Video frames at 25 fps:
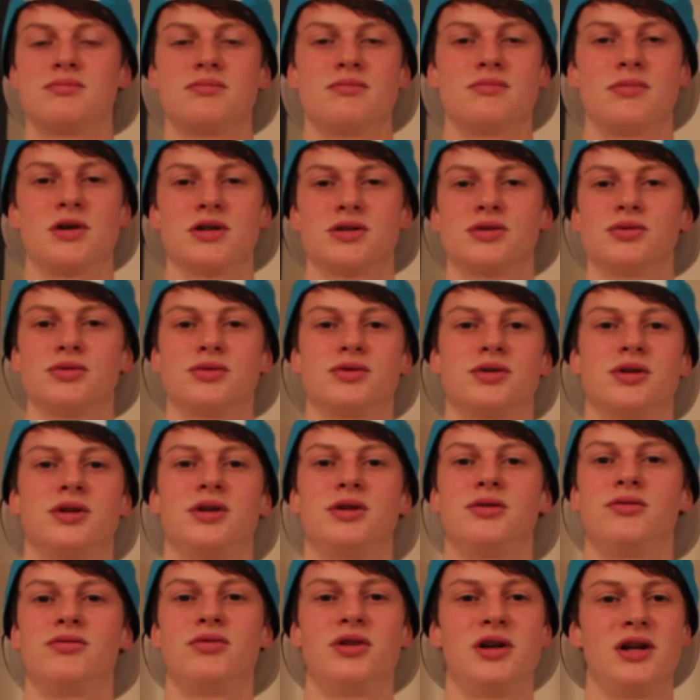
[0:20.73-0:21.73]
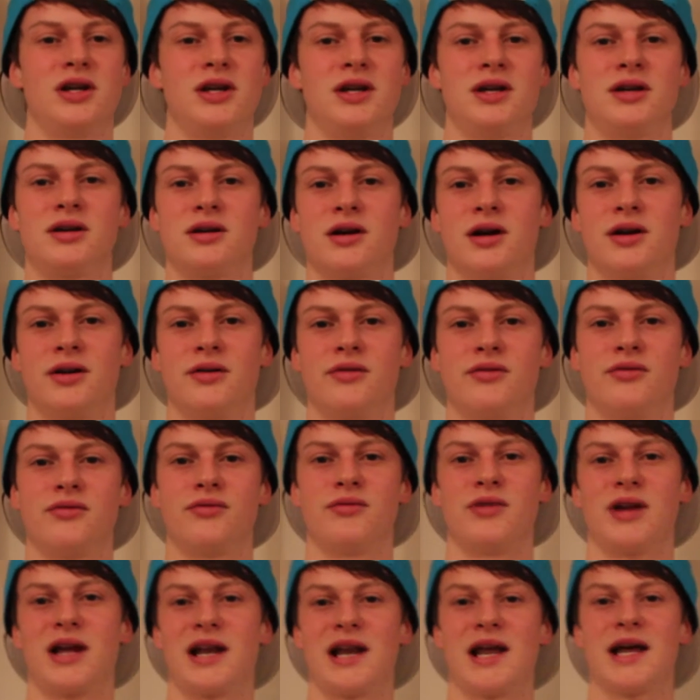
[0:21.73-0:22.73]
muscles that you really kind
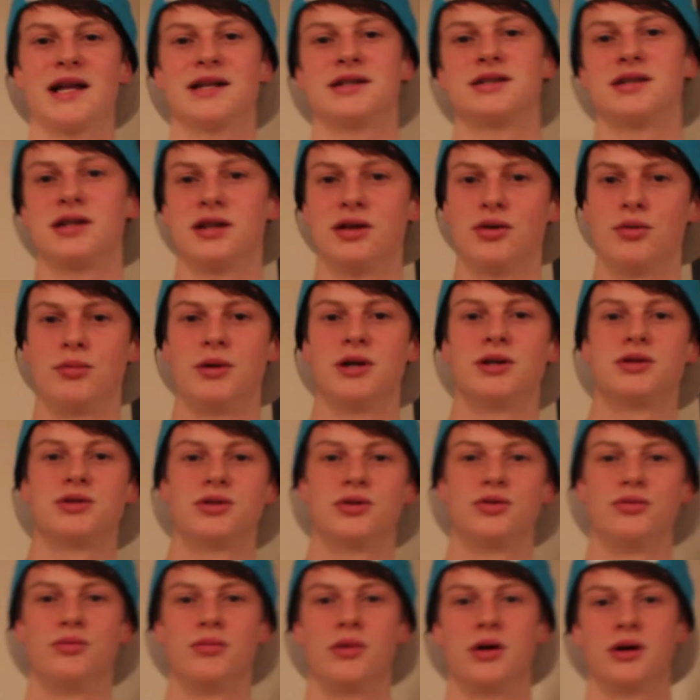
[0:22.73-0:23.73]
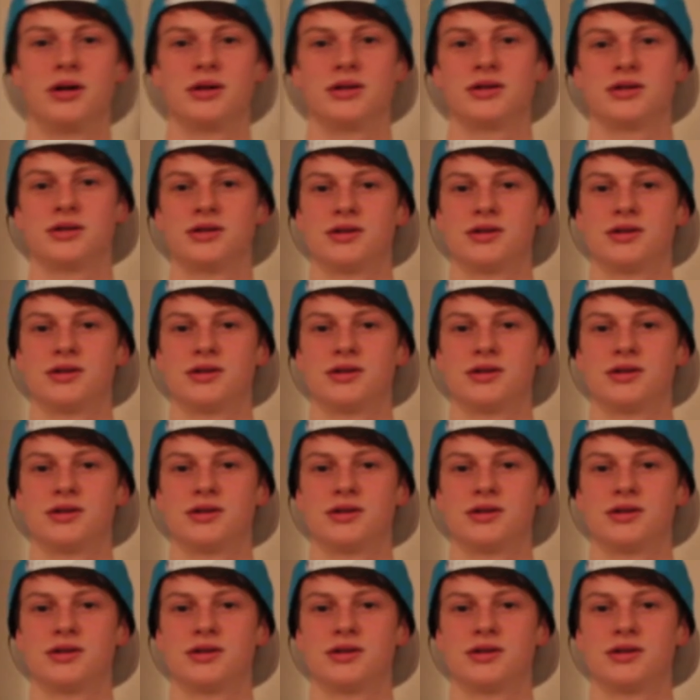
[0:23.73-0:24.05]
of neglect a little bit too much.